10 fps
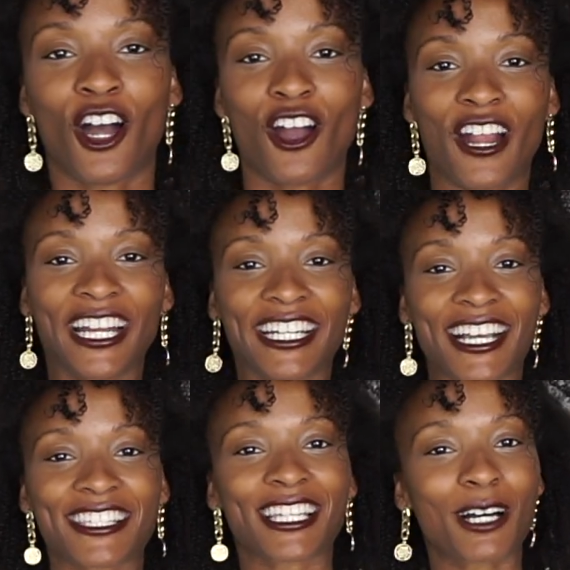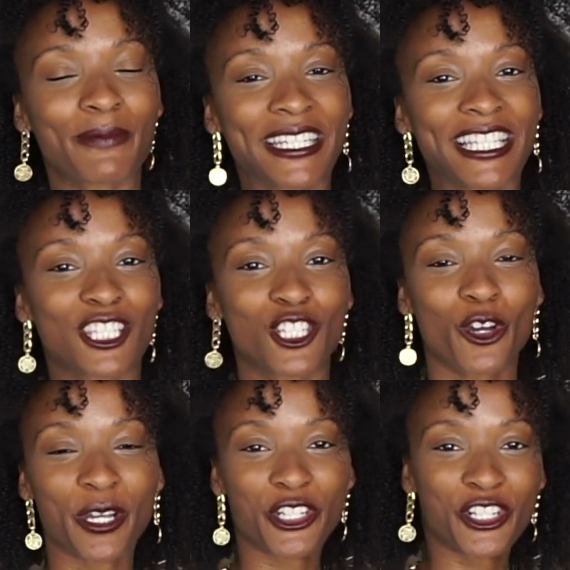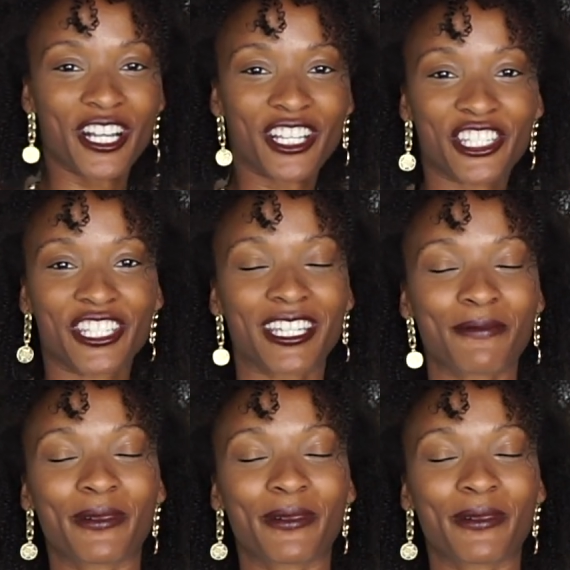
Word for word: All right, next up needs no introduction,